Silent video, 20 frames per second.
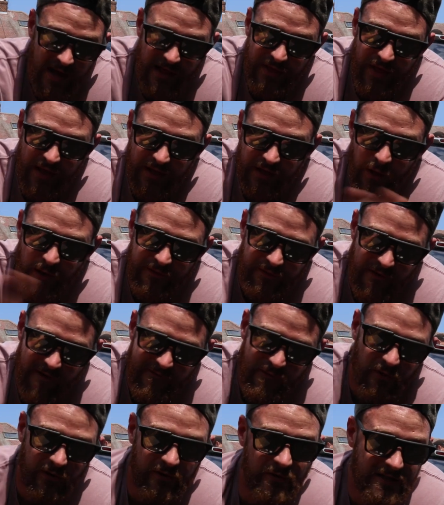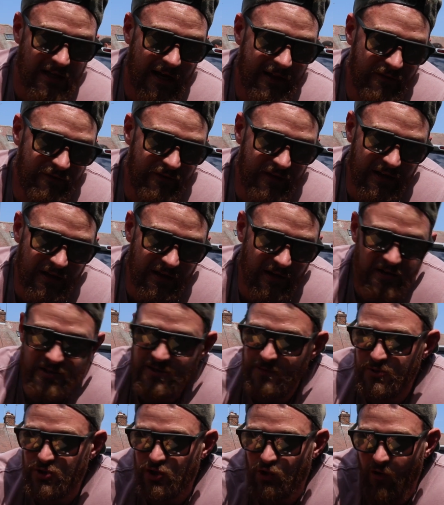Thank you for everyone who's liked the video,
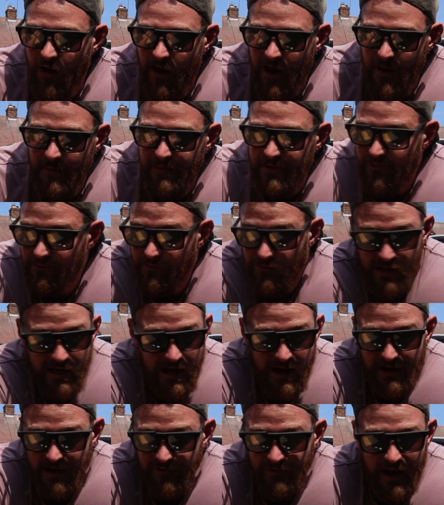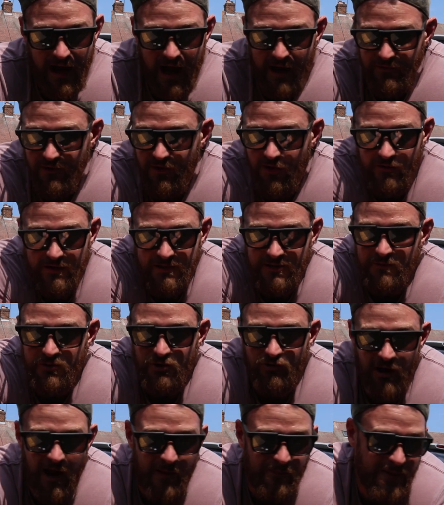subscribed, and if you haven't already
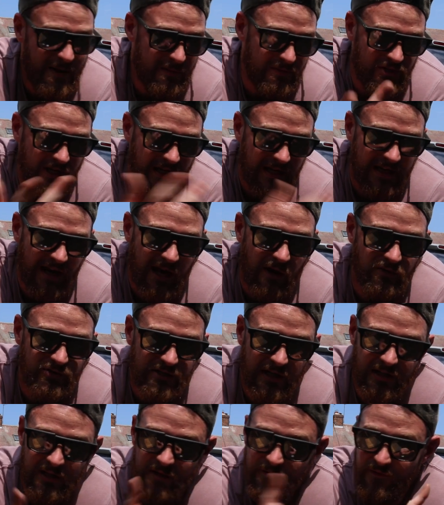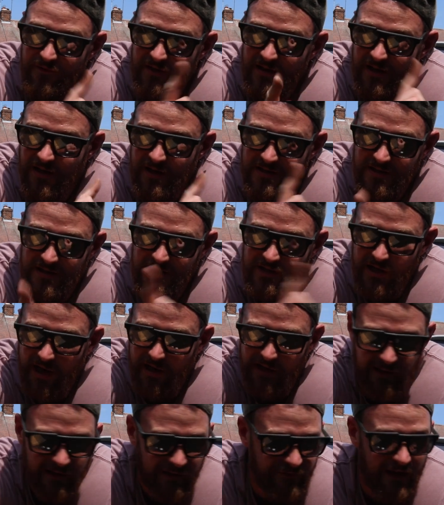subscribed, maybe check it out. Check the other videos in the
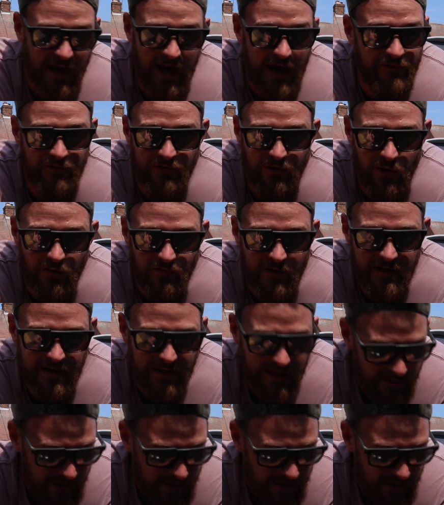channel if you haven't already.